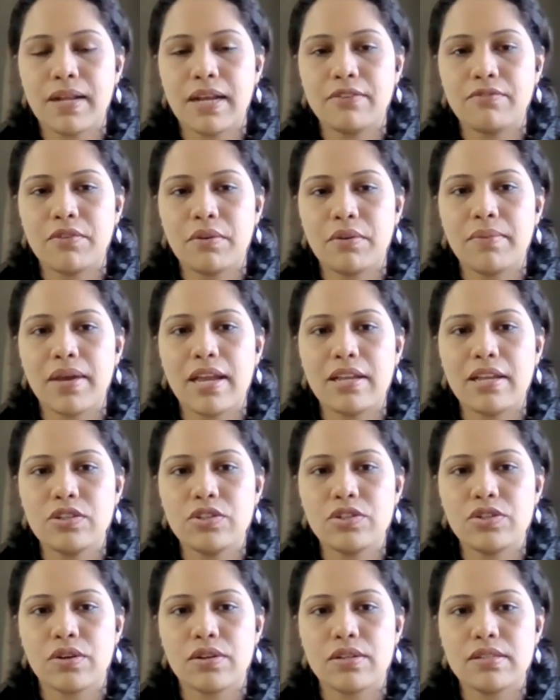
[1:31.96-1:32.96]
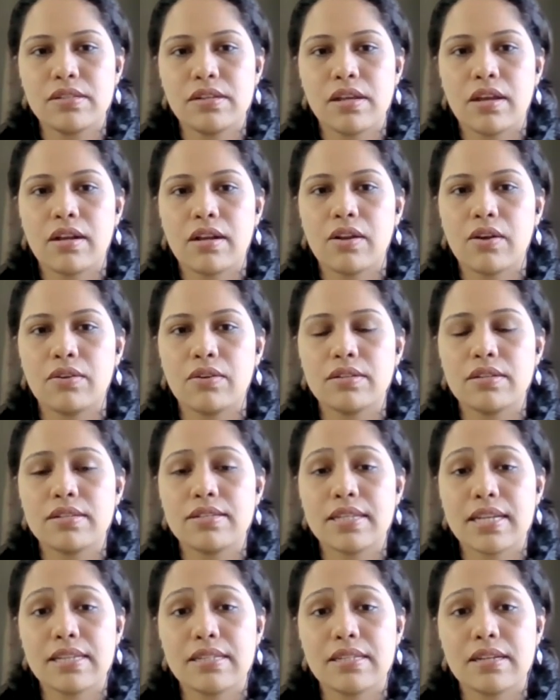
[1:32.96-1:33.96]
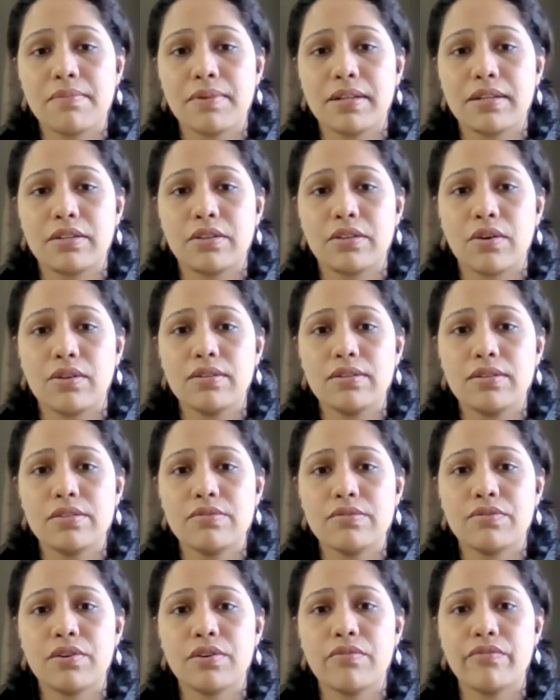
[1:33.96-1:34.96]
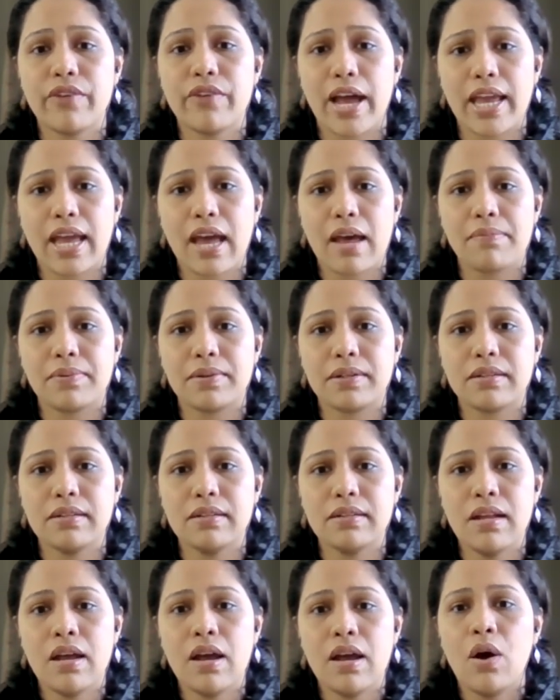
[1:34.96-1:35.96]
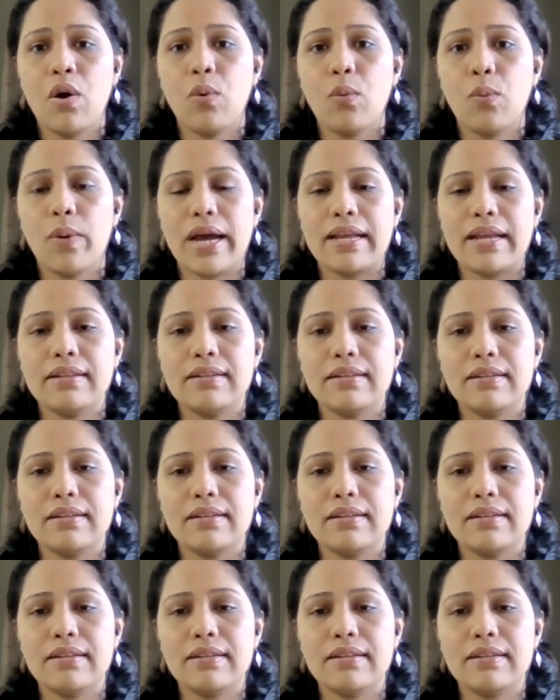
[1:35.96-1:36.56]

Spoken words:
platform InShots clocked $60 million from Y Capital, while